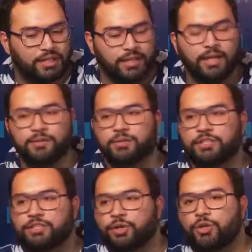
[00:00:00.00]
Yeah,
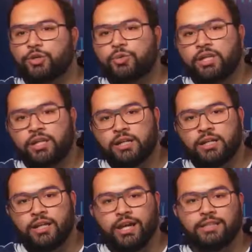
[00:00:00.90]
absolutely. So you need
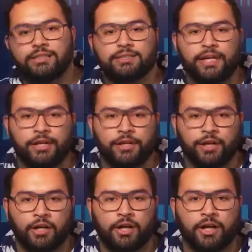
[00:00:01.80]
at least an
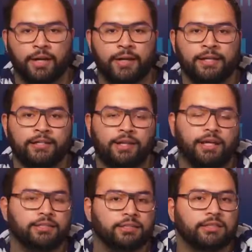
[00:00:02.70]
editor, and
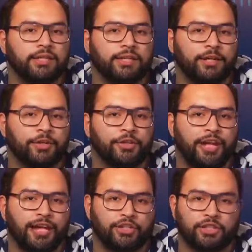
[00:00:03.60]
ideally an editor
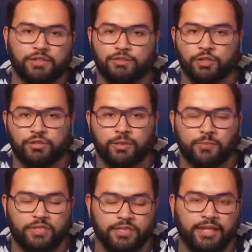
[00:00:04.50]
that actually gives you
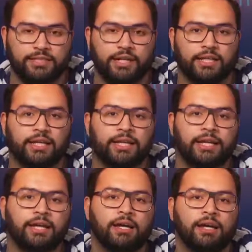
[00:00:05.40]
some syntax
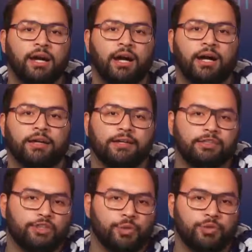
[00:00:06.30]
highlighting.
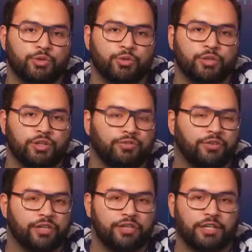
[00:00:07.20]
It shows you the
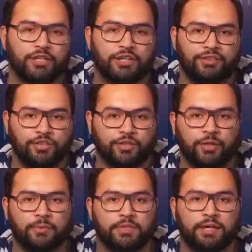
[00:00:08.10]
different
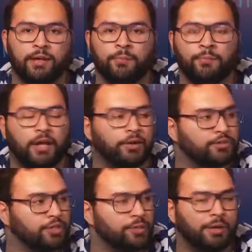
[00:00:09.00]
JavaScript
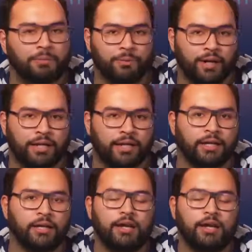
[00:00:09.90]
errors that you might be writing.